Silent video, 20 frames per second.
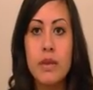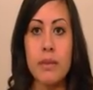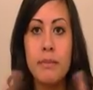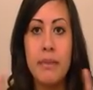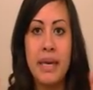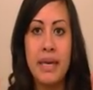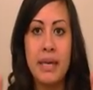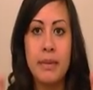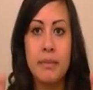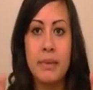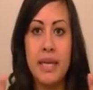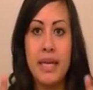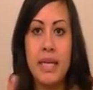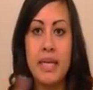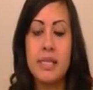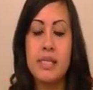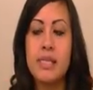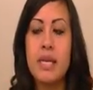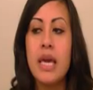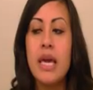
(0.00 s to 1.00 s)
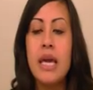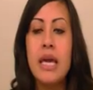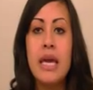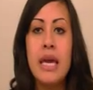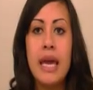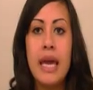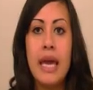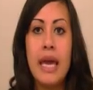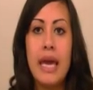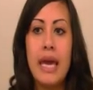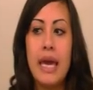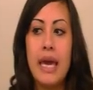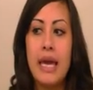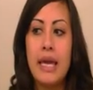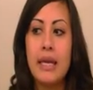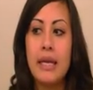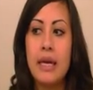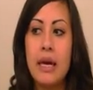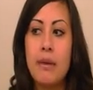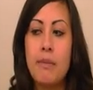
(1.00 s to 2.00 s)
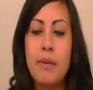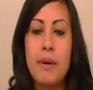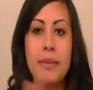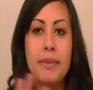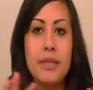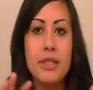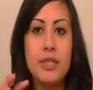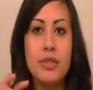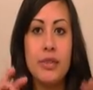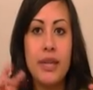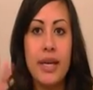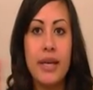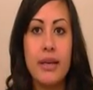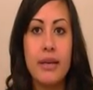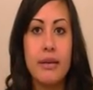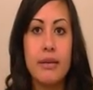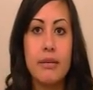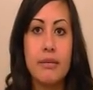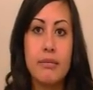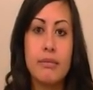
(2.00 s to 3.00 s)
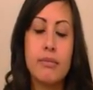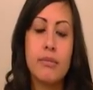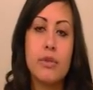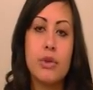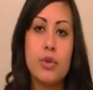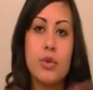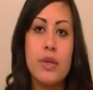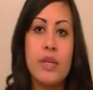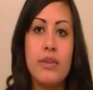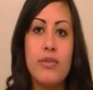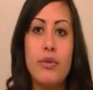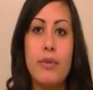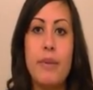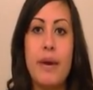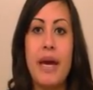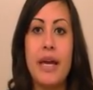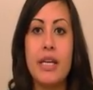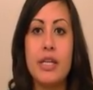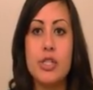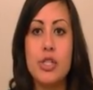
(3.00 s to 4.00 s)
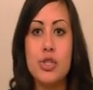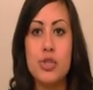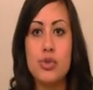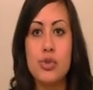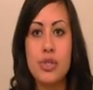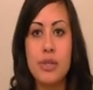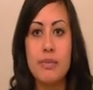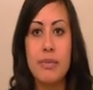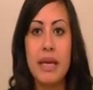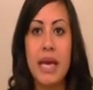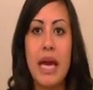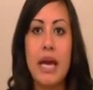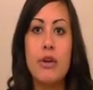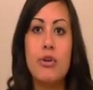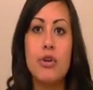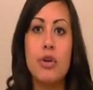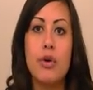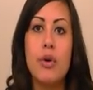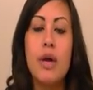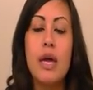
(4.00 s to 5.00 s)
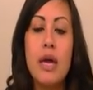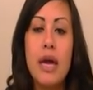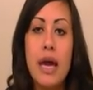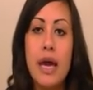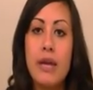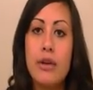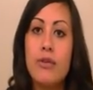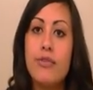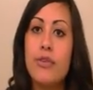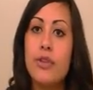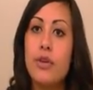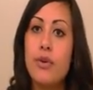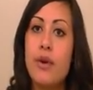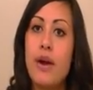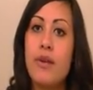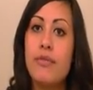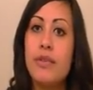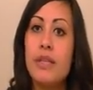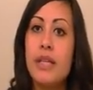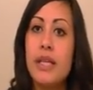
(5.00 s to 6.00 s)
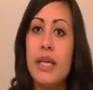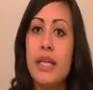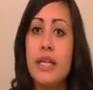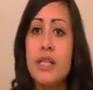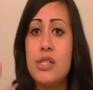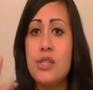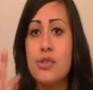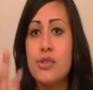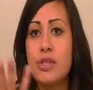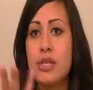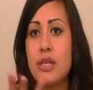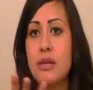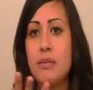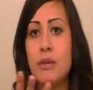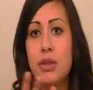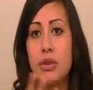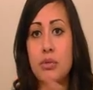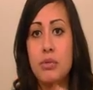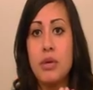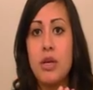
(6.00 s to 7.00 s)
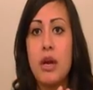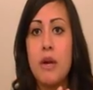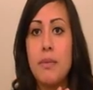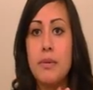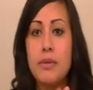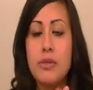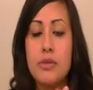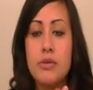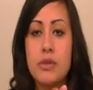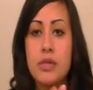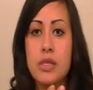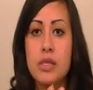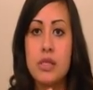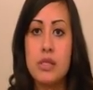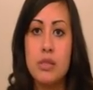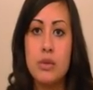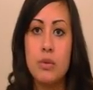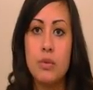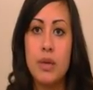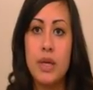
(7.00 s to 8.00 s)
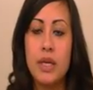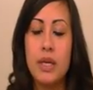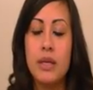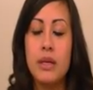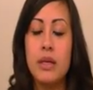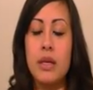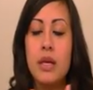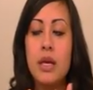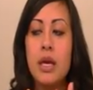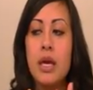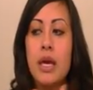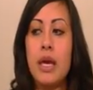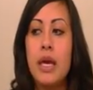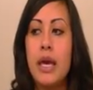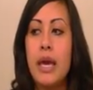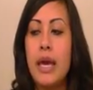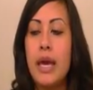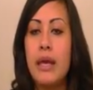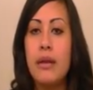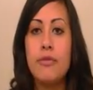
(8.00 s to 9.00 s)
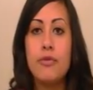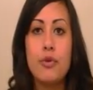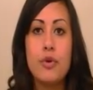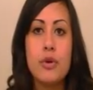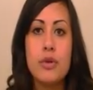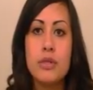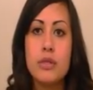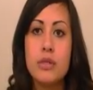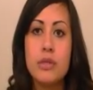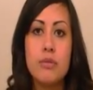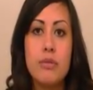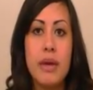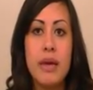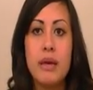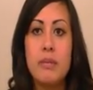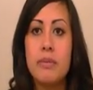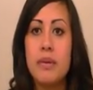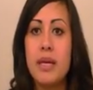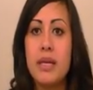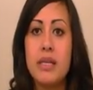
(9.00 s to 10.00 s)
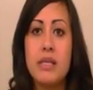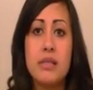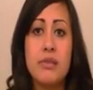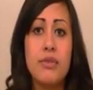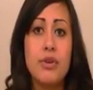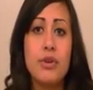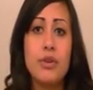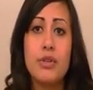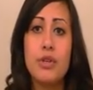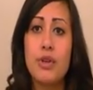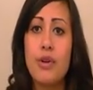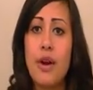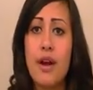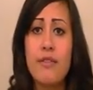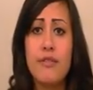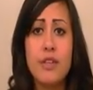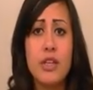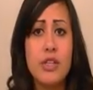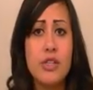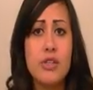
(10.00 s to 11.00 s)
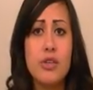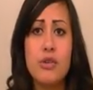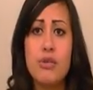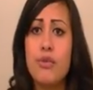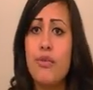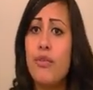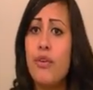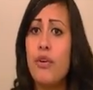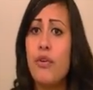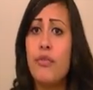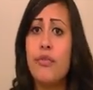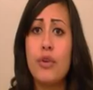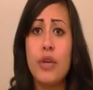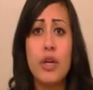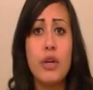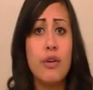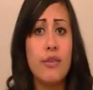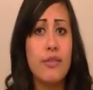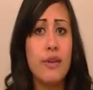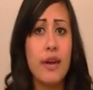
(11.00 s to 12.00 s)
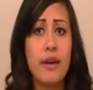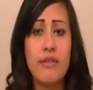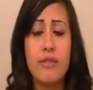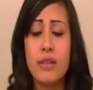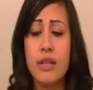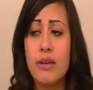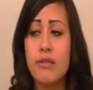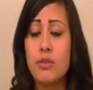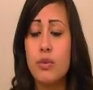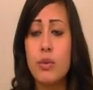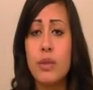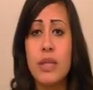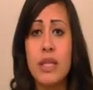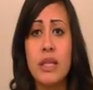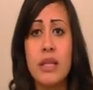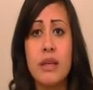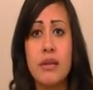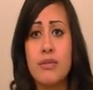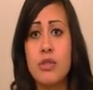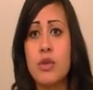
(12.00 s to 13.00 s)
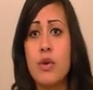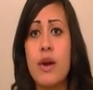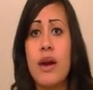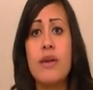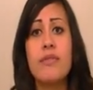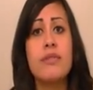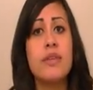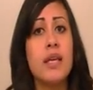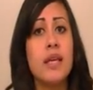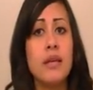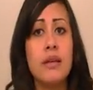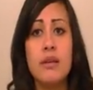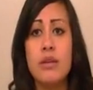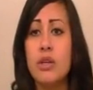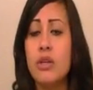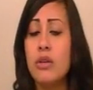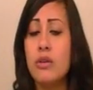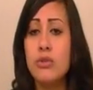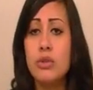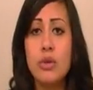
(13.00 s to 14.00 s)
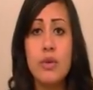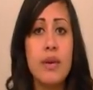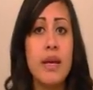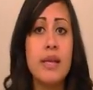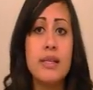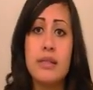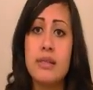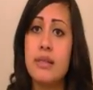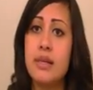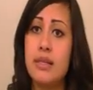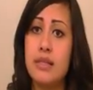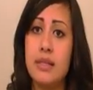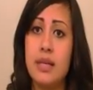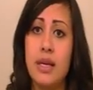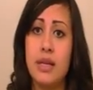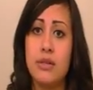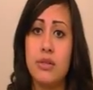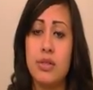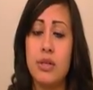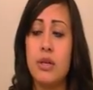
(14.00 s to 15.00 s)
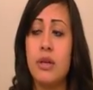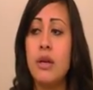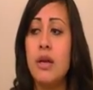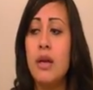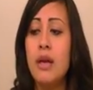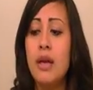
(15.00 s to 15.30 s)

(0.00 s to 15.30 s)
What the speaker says: makeup ladies. And I'll probably do like 3 different packages or something. I don't know. I know for the crafting ladies there's going to be 3 opportunities to win. And of course, you makeup ladies, if you're into crafting too, feel free, or if you have a loved one that loves crafting, don't hesitate to enter.